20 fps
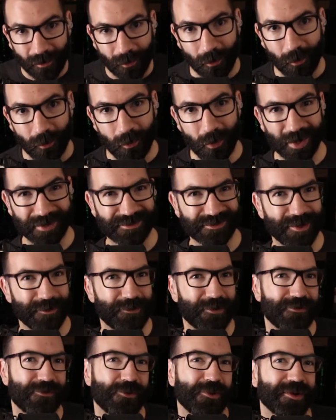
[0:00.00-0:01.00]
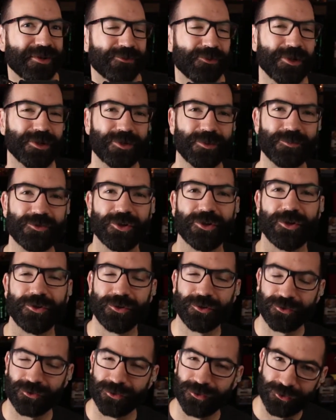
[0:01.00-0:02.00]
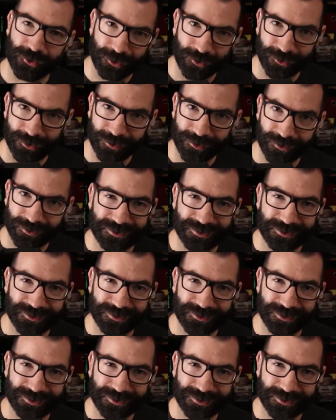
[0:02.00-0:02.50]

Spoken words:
What's up everyone, welcome to another tutorial.